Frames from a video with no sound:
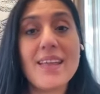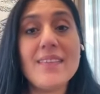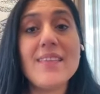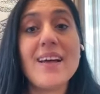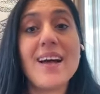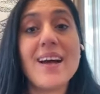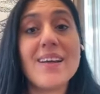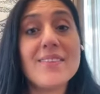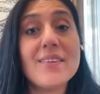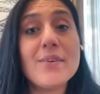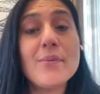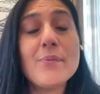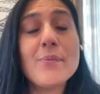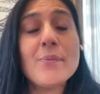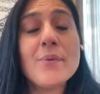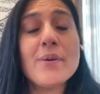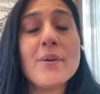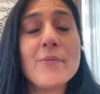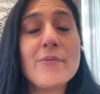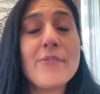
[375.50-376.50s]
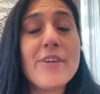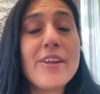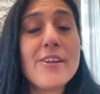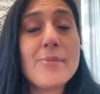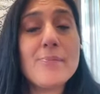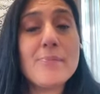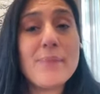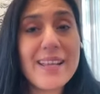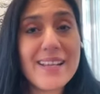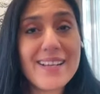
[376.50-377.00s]
And the other
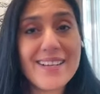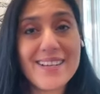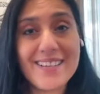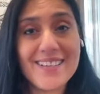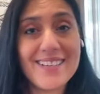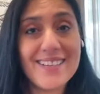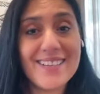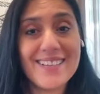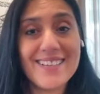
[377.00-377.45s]
very big